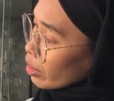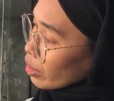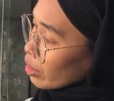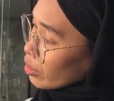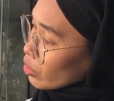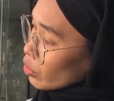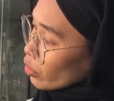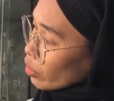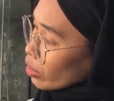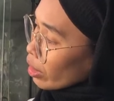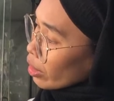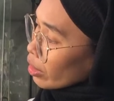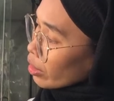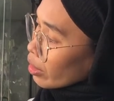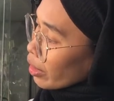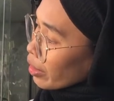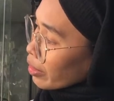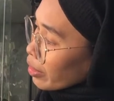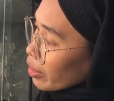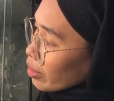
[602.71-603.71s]
so that
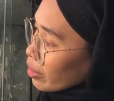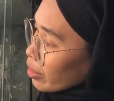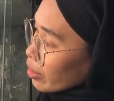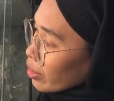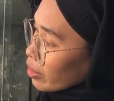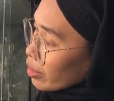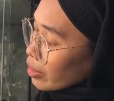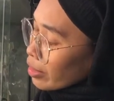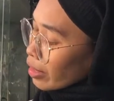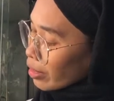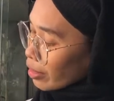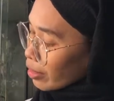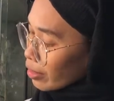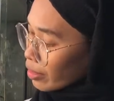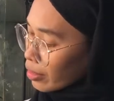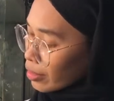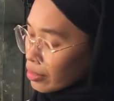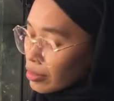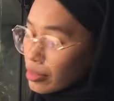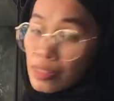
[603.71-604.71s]
I can get
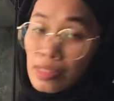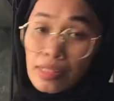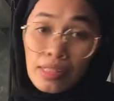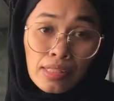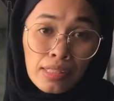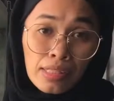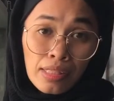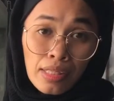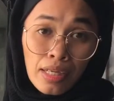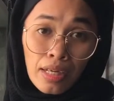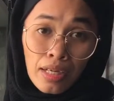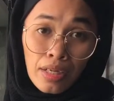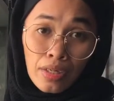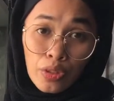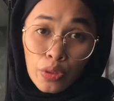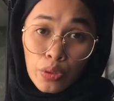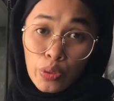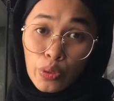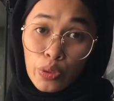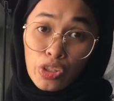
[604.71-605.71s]
this
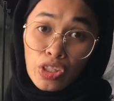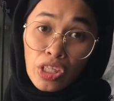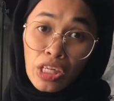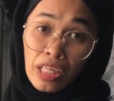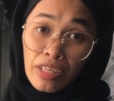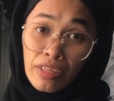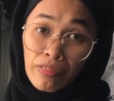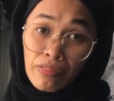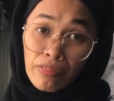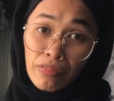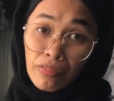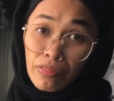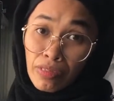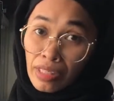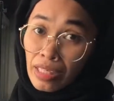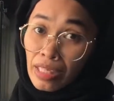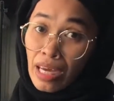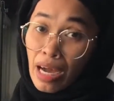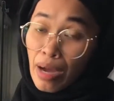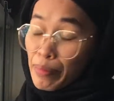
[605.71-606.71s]
huge leaf
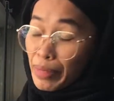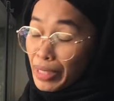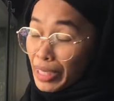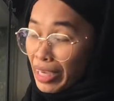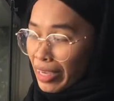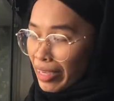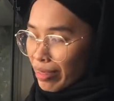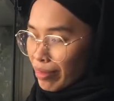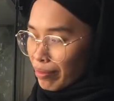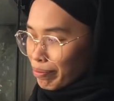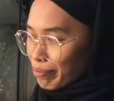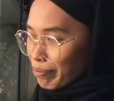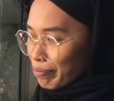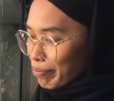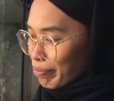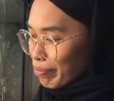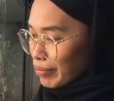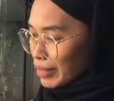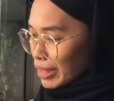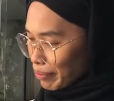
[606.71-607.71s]
come again.
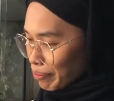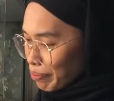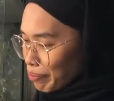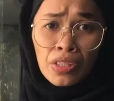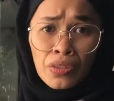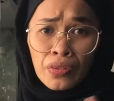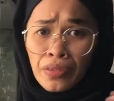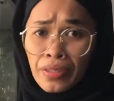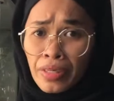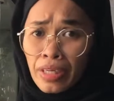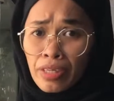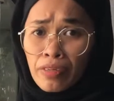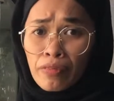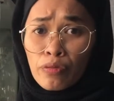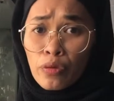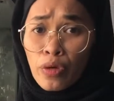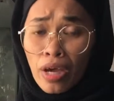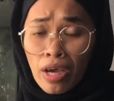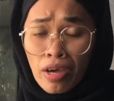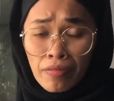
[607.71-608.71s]
So yeah, if
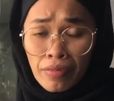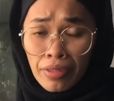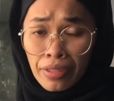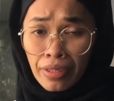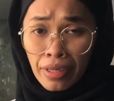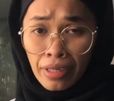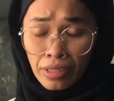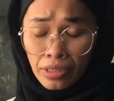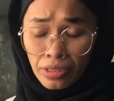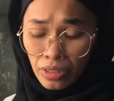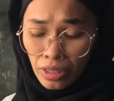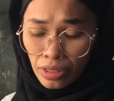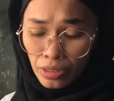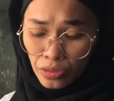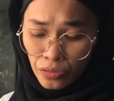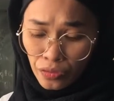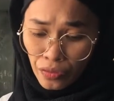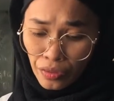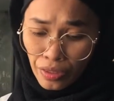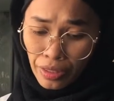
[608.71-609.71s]
you have any extra
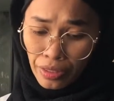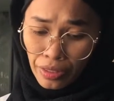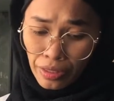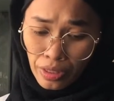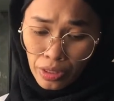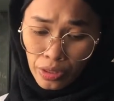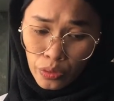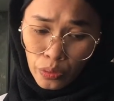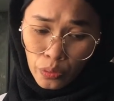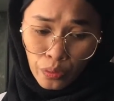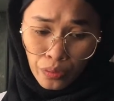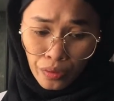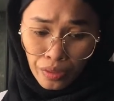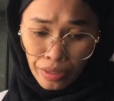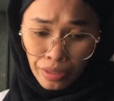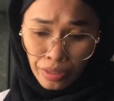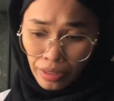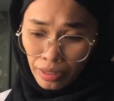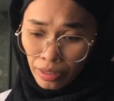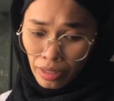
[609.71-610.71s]
string that you
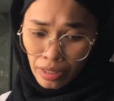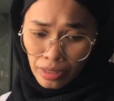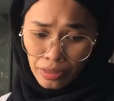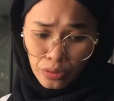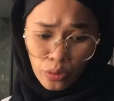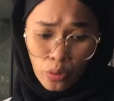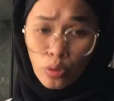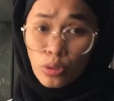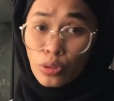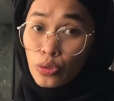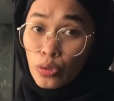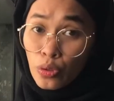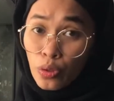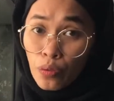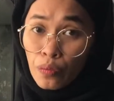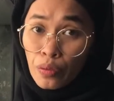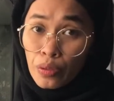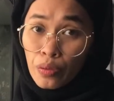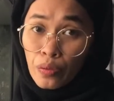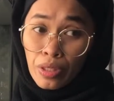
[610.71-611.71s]
already cut, don't
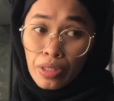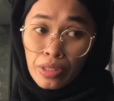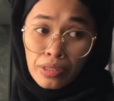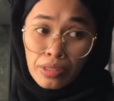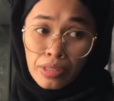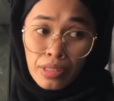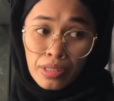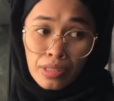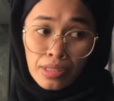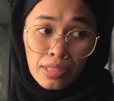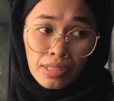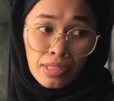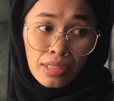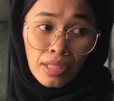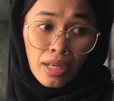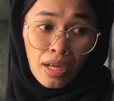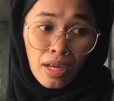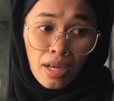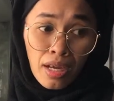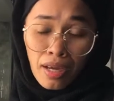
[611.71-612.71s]
throw it. You can just
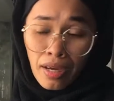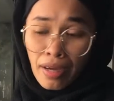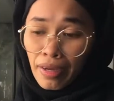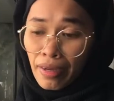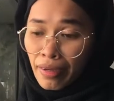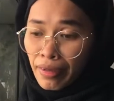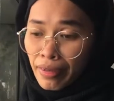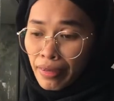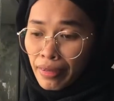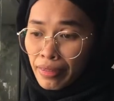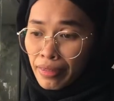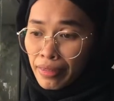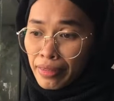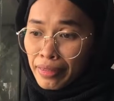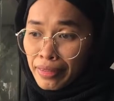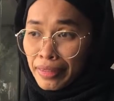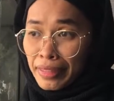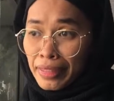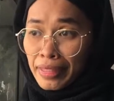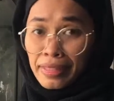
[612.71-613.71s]

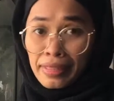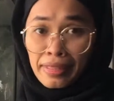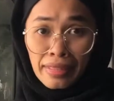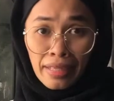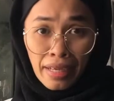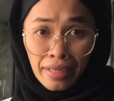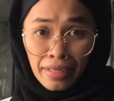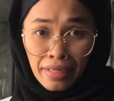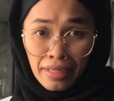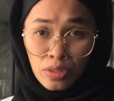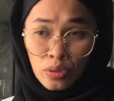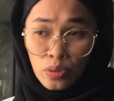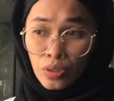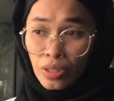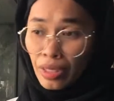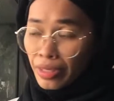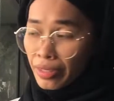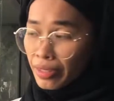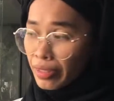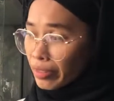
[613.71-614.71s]
tie it
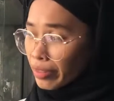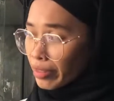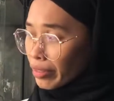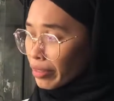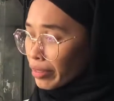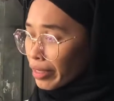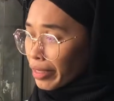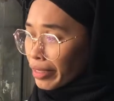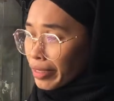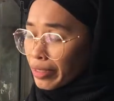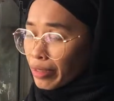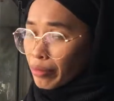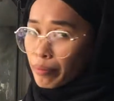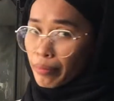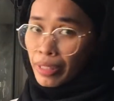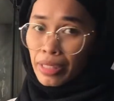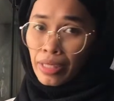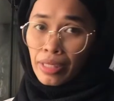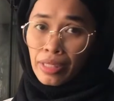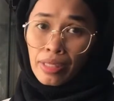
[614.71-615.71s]
together and then
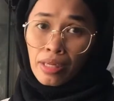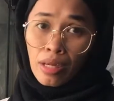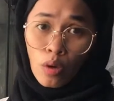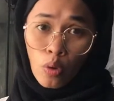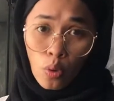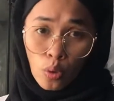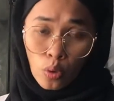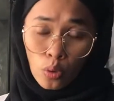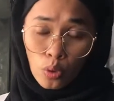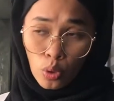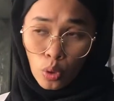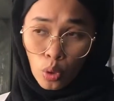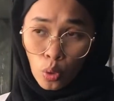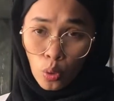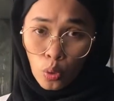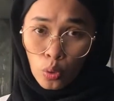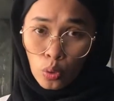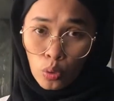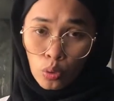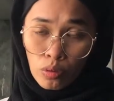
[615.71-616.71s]
make it a
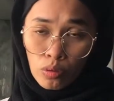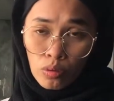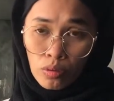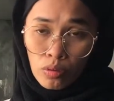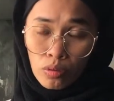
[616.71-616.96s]
long